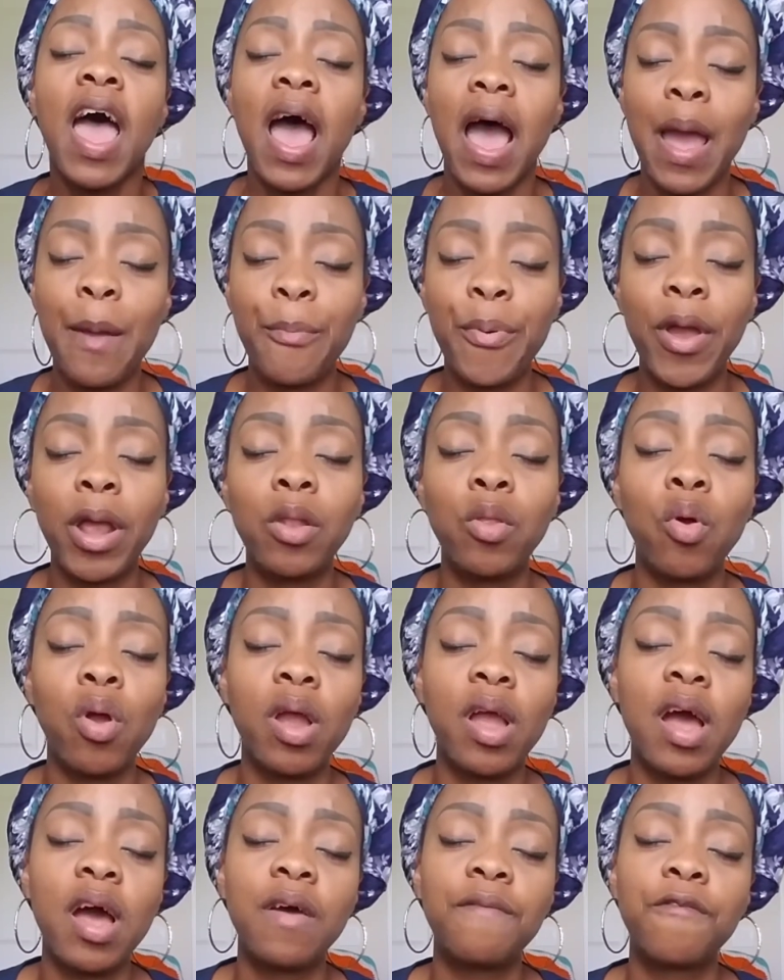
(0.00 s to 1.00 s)
I pray,
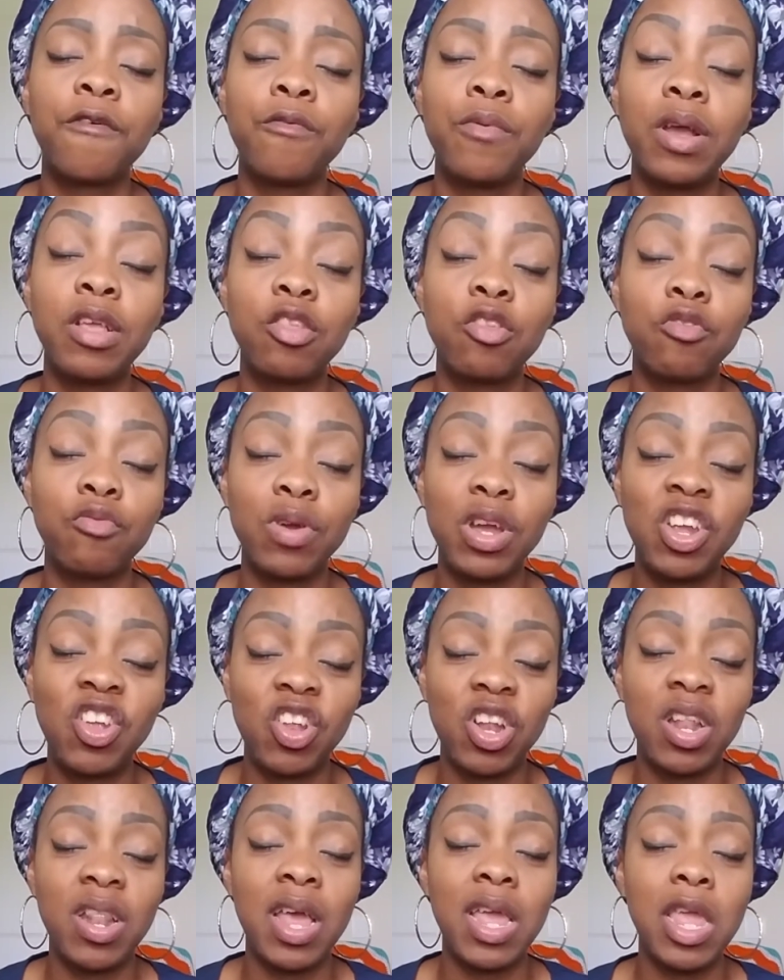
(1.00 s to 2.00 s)
Lord God, for
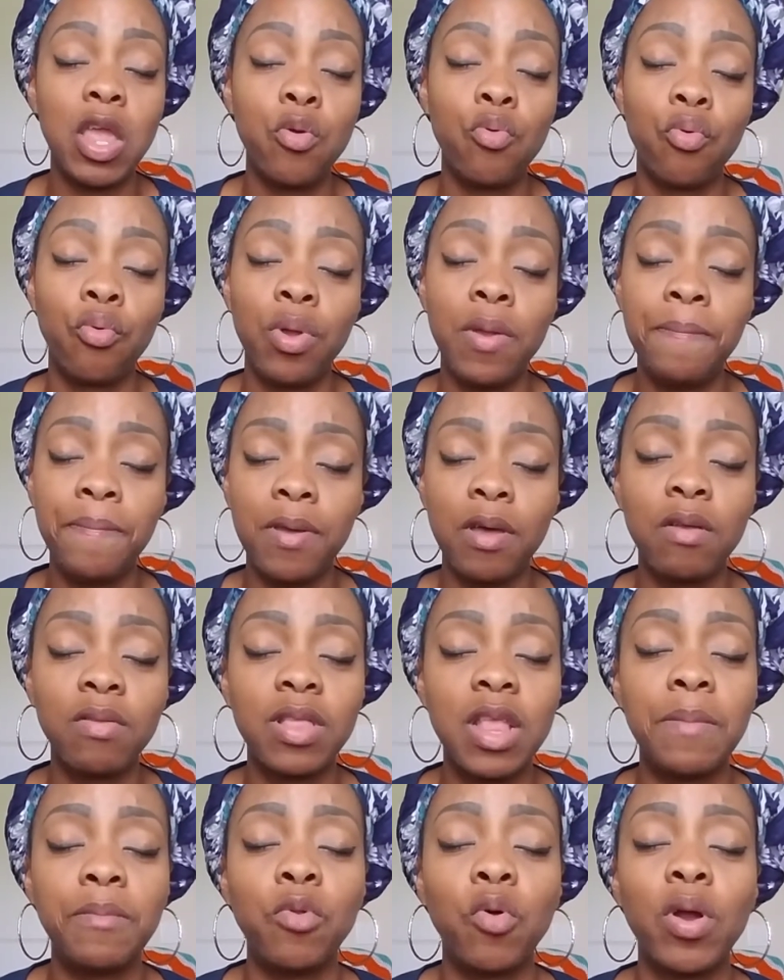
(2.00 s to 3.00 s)
restoration that you rebuild
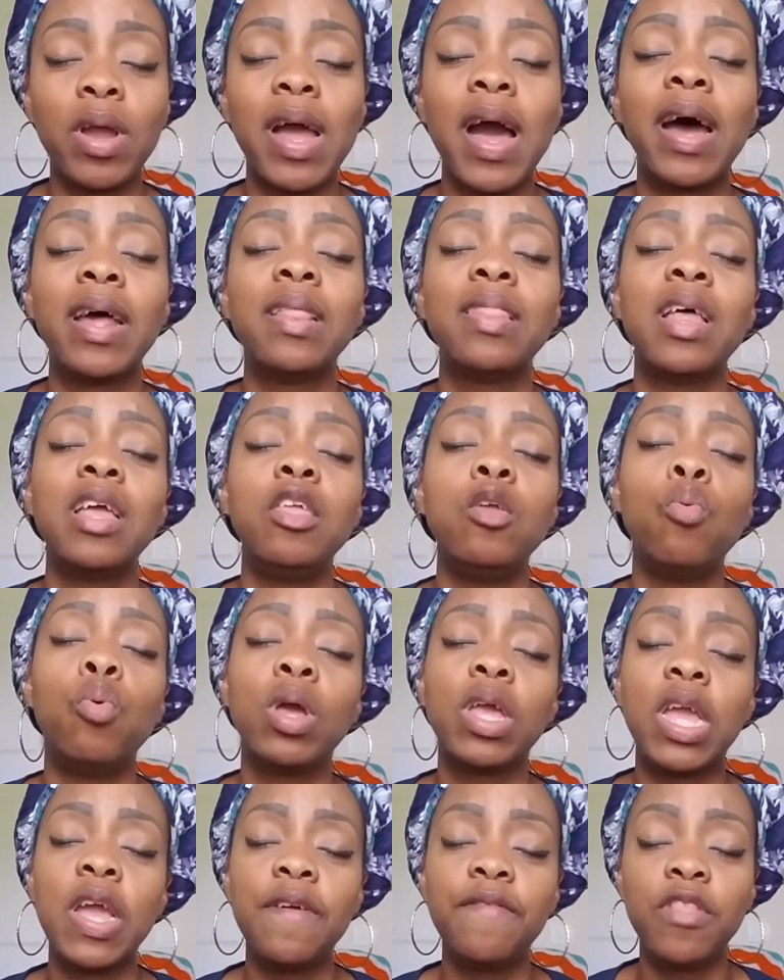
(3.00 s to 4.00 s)
them, Lord God, and that you will
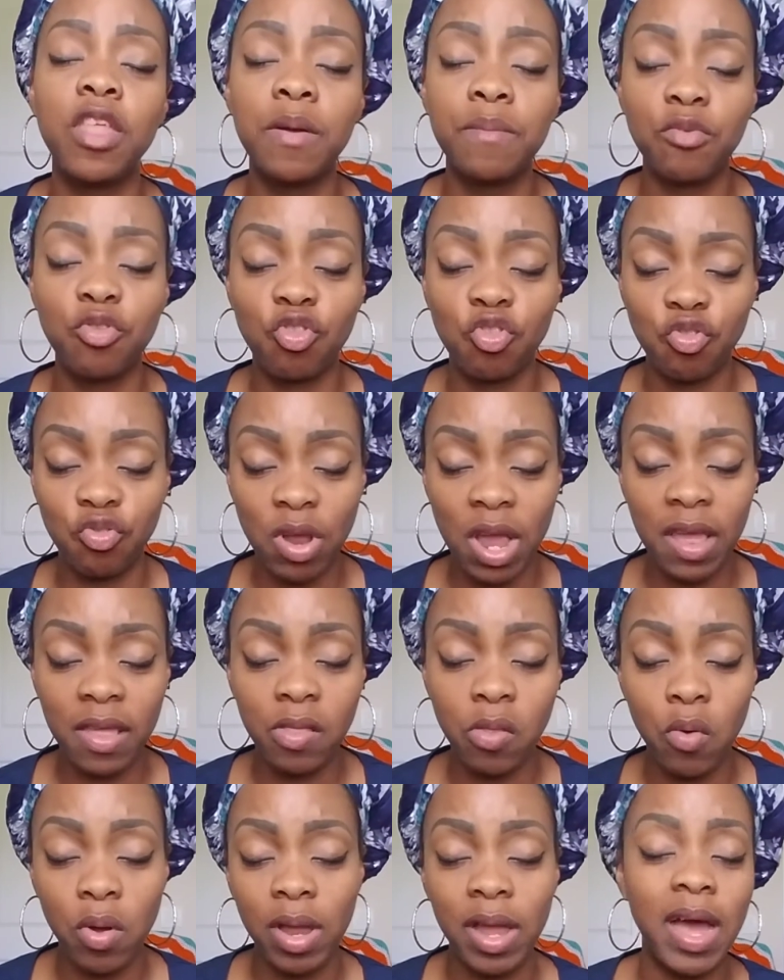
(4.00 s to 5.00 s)
give them
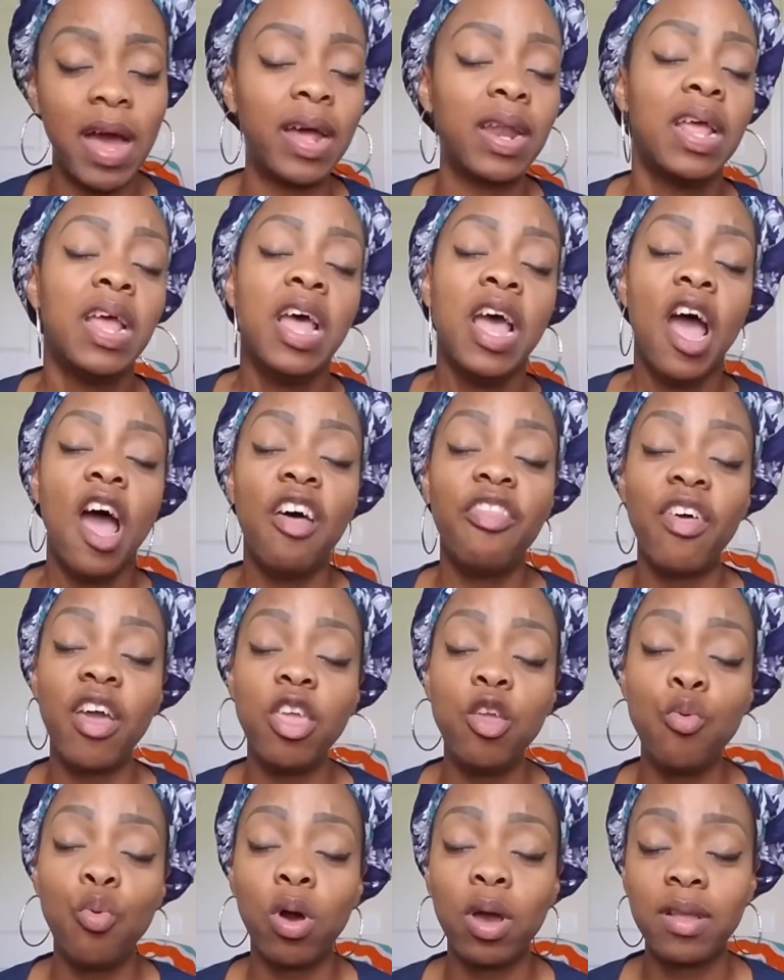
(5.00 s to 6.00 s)
strength, Lord God, and that
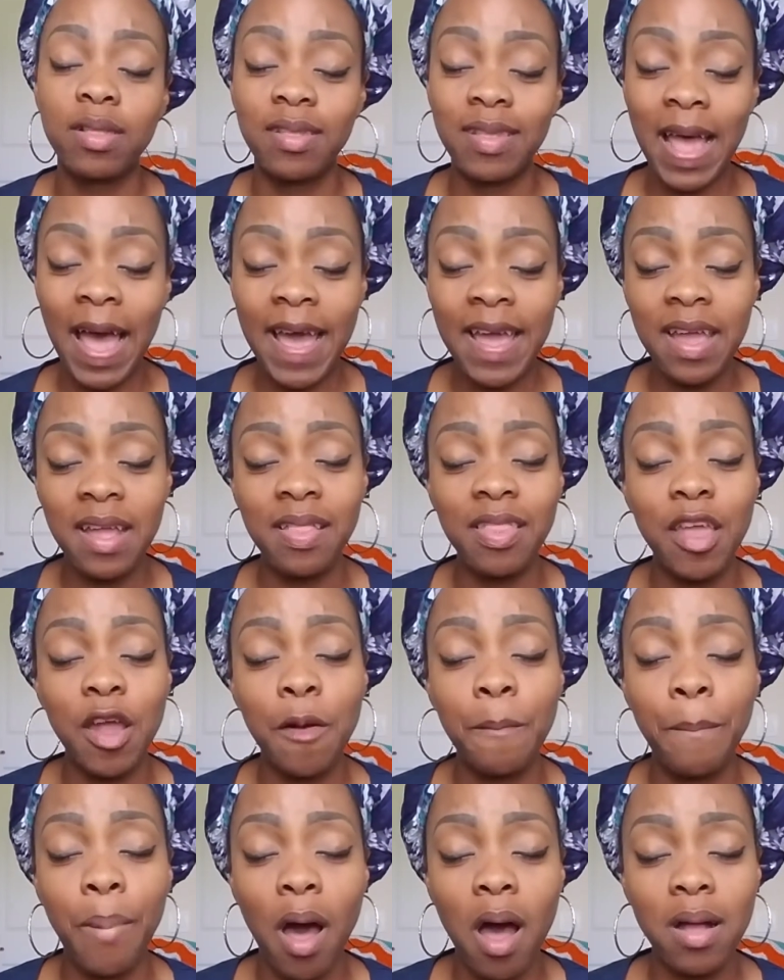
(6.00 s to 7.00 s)
you will tighten
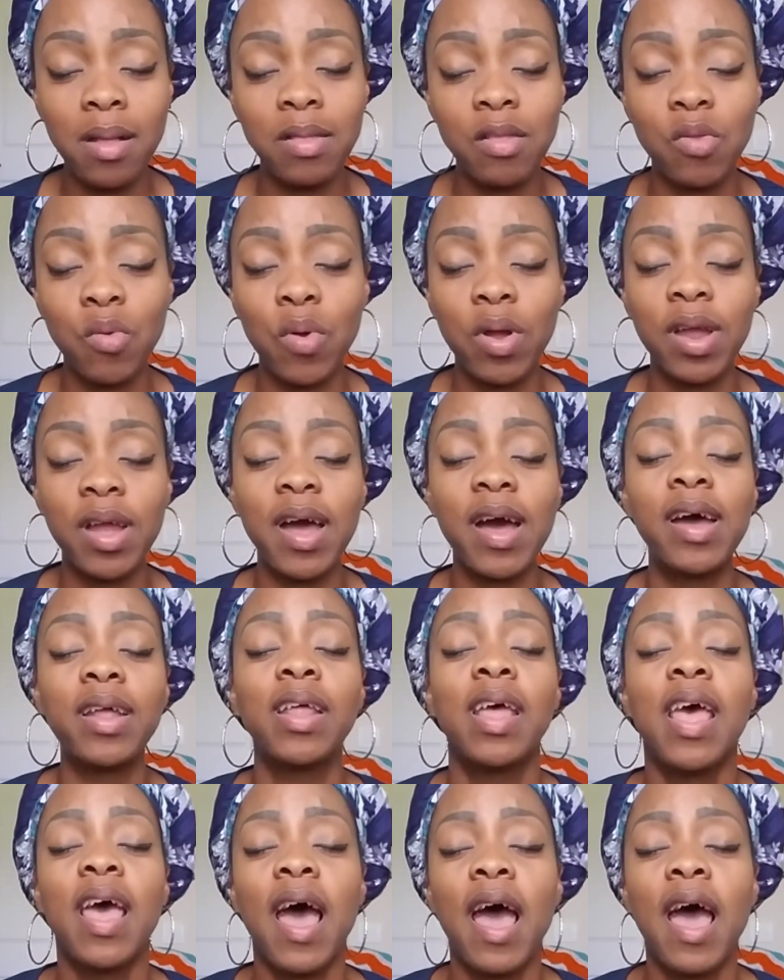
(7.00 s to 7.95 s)
their bonds, Lord God.